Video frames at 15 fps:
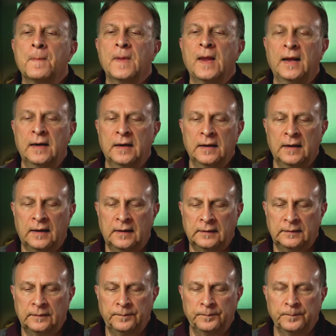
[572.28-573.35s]

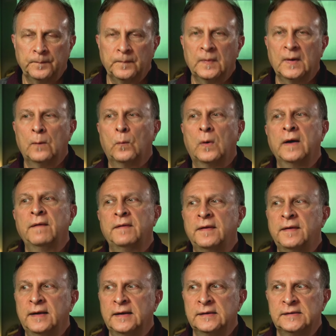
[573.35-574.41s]
And one of
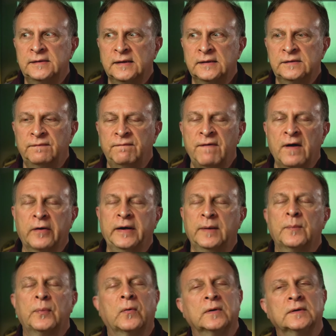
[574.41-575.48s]
the things that's very
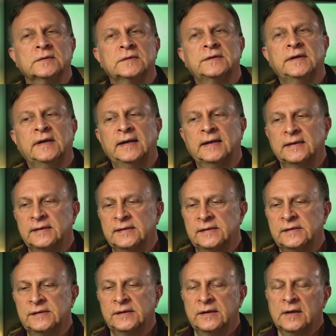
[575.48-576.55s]
important
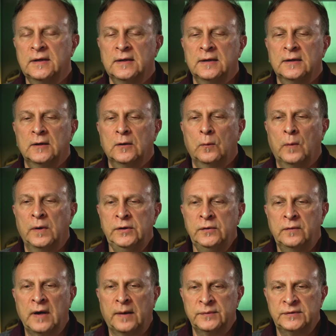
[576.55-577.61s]
is when
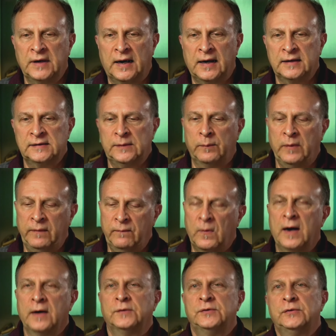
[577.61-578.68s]
you come to us and we've
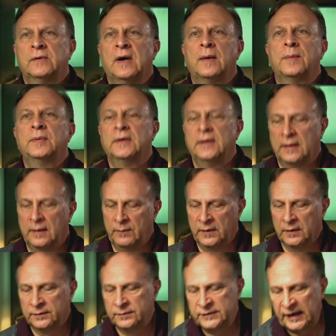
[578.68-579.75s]
wired you up and
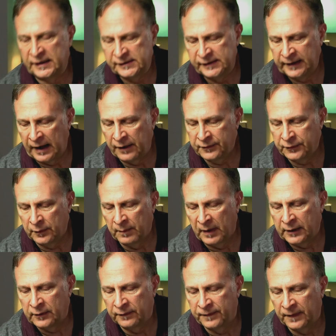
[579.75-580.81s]
we're testing out your
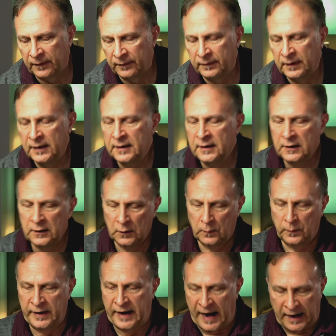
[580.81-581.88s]
microphone,
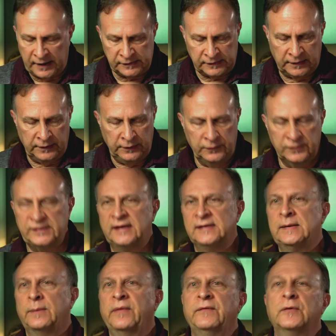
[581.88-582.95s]
we ask that you say
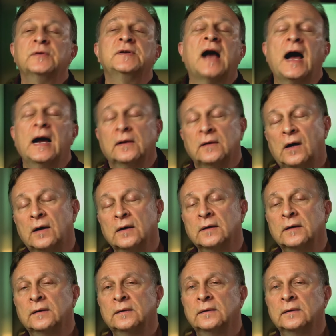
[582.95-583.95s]
some of your dialogue,